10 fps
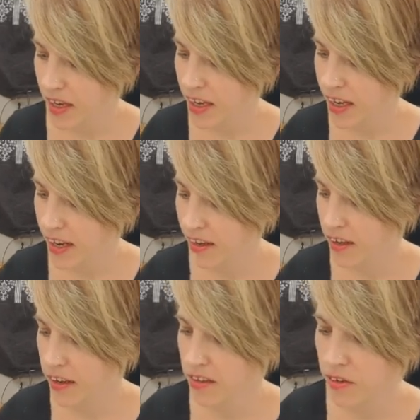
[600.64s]
Again,
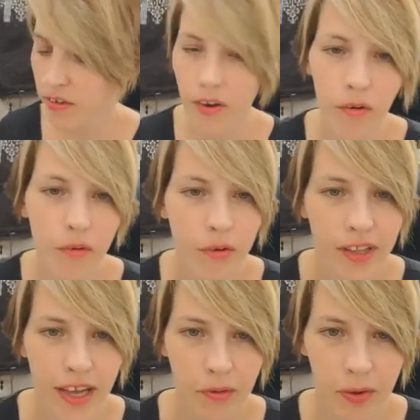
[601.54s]
don't know
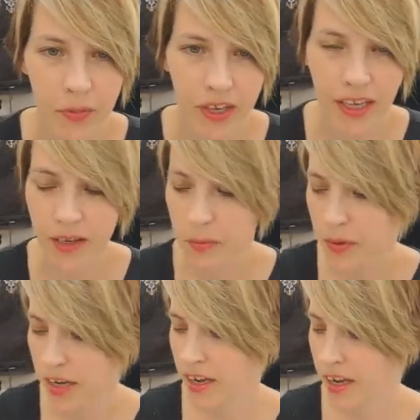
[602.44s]
when that will be,
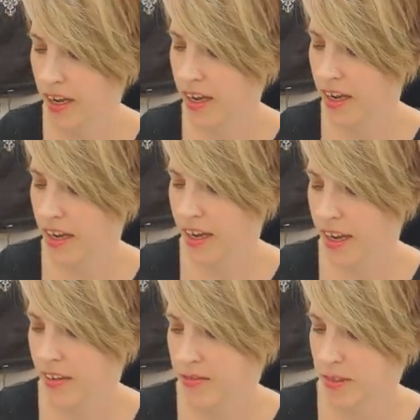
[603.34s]
but
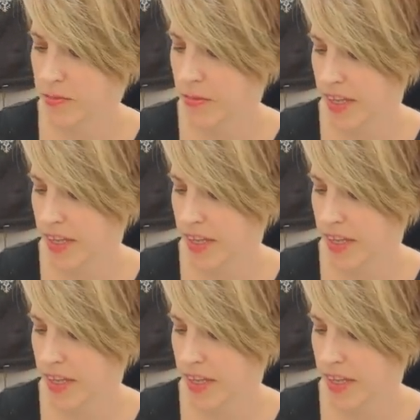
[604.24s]
I have some